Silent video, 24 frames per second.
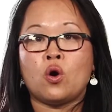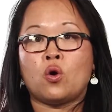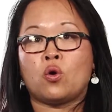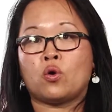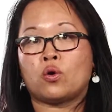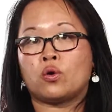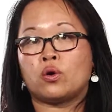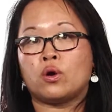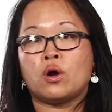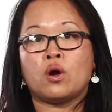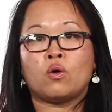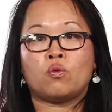
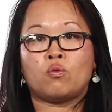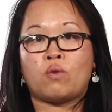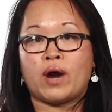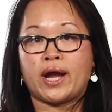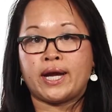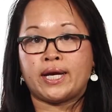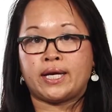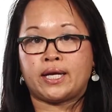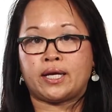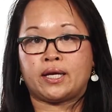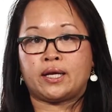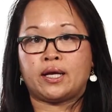or
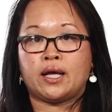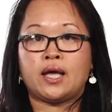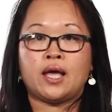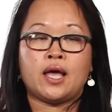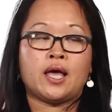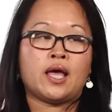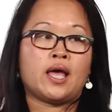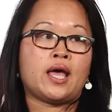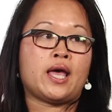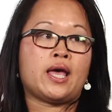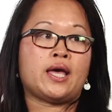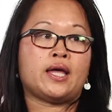writing
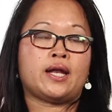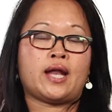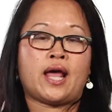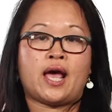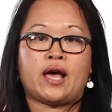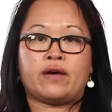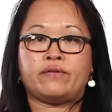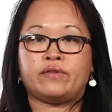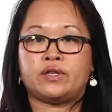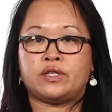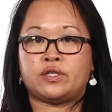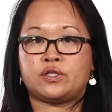and
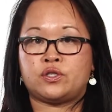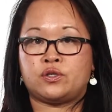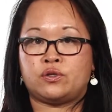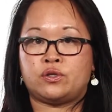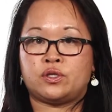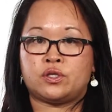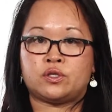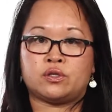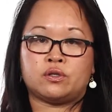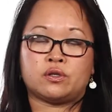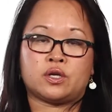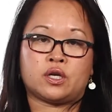having
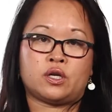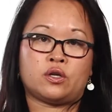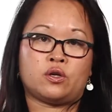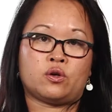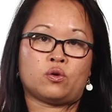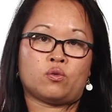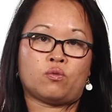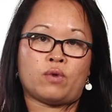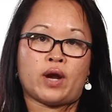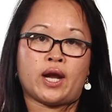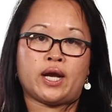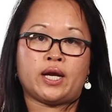students look at
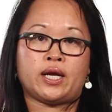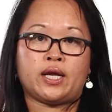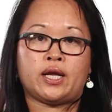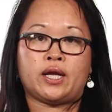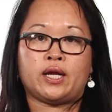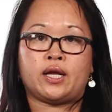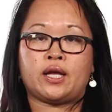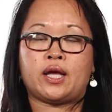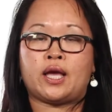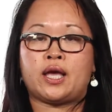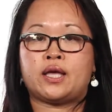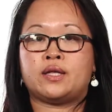your
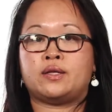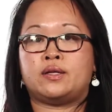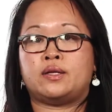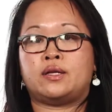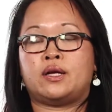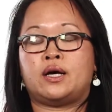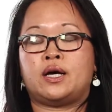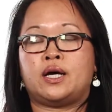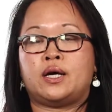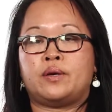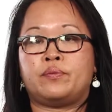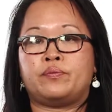writing
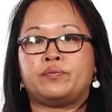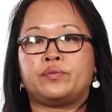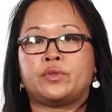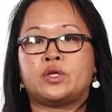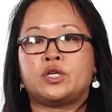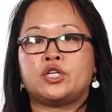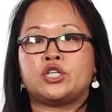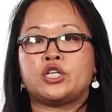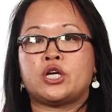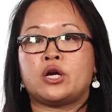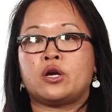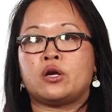and
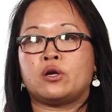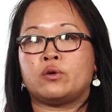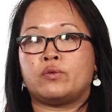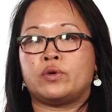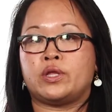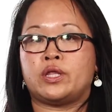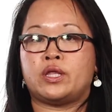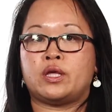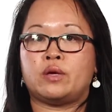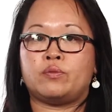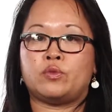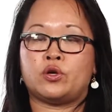sharing
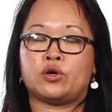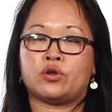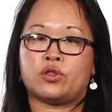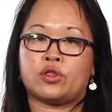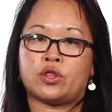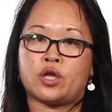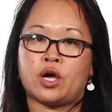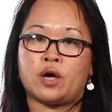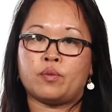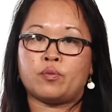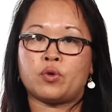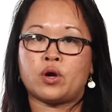with them your
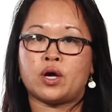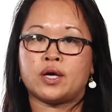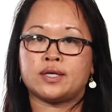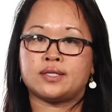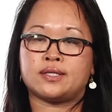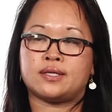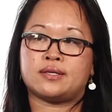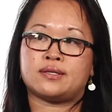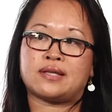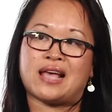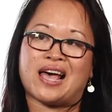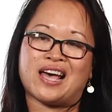thought
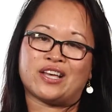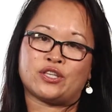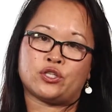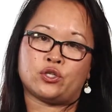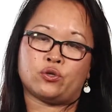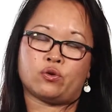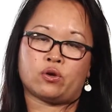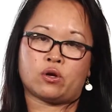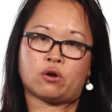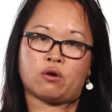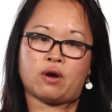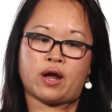process as
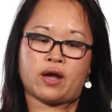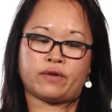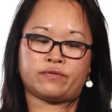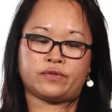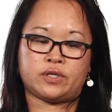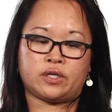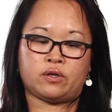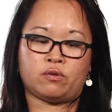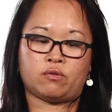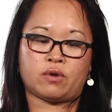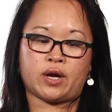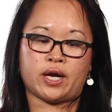you are
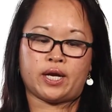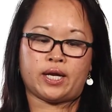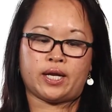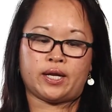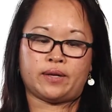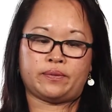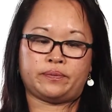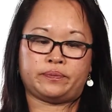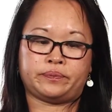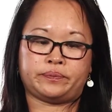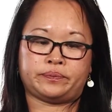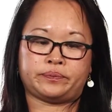crafting
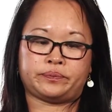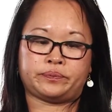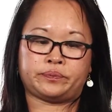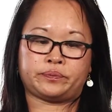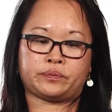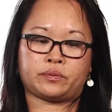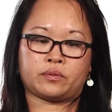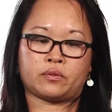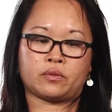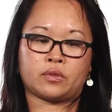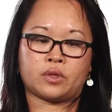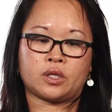writing.
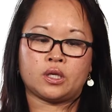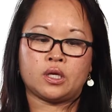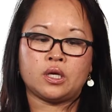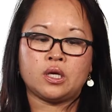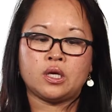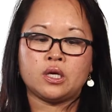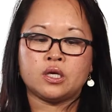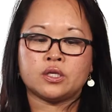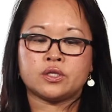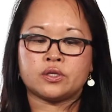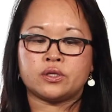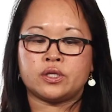
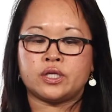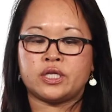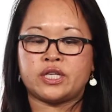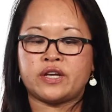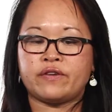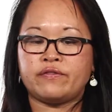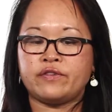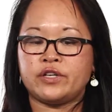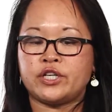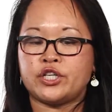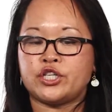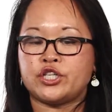So the
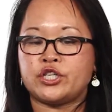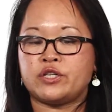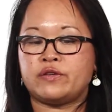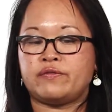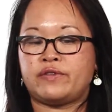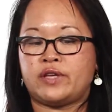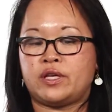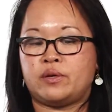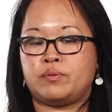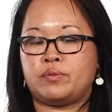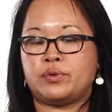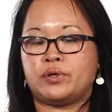definition of
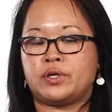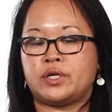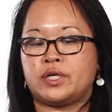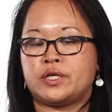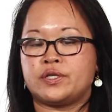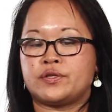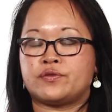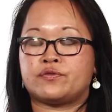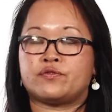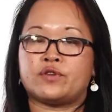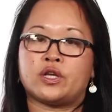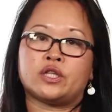input
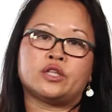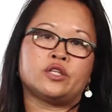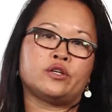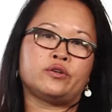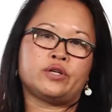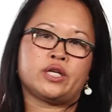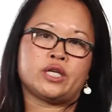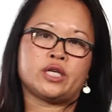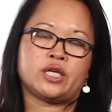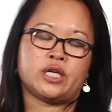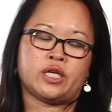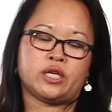is
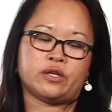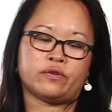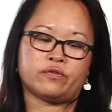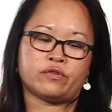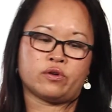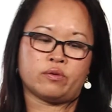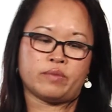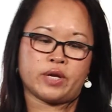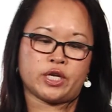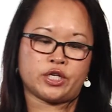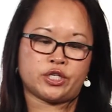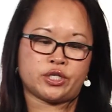front-loading key
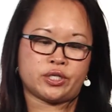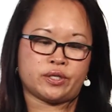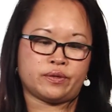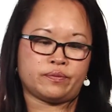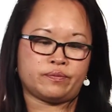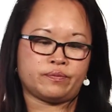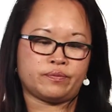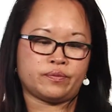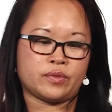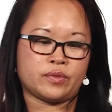information.